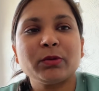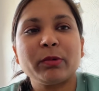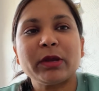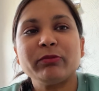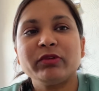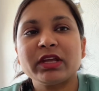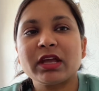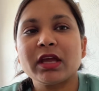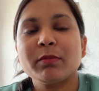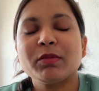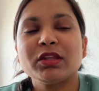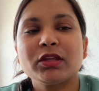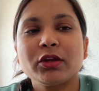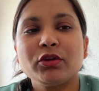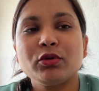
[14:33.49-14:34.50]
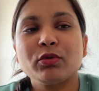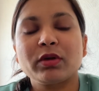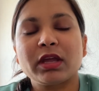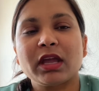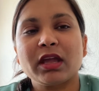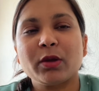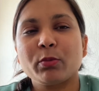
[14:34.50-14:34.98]
When we came in the UK,
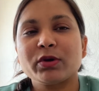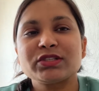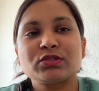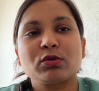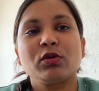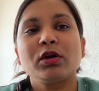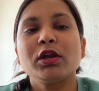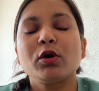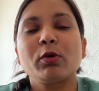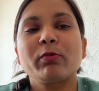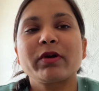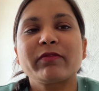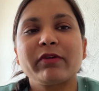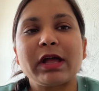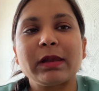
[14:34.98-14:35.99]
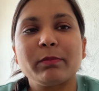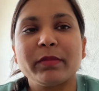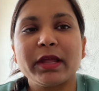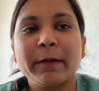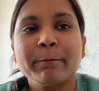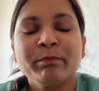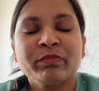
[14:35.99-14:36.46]
it was all
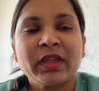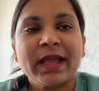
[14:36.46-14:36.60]
overwhelming.